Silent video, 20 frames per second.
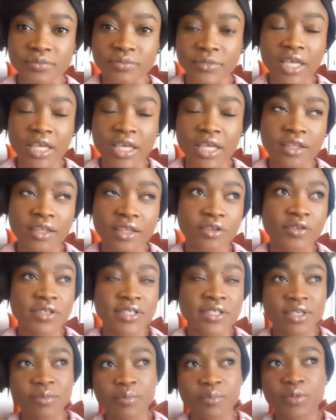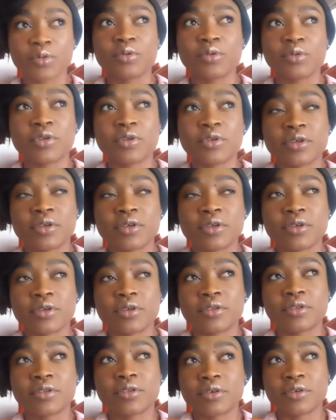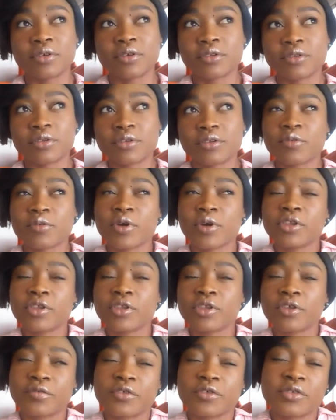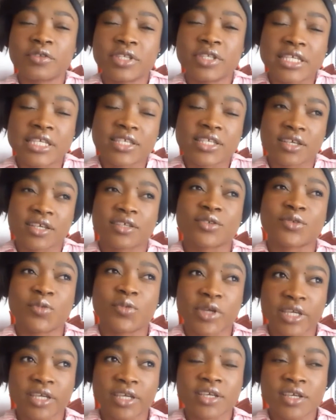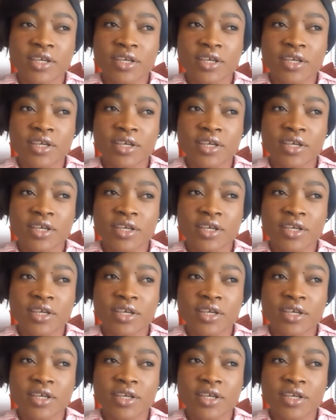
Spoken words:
And the simple, the one of the easiest way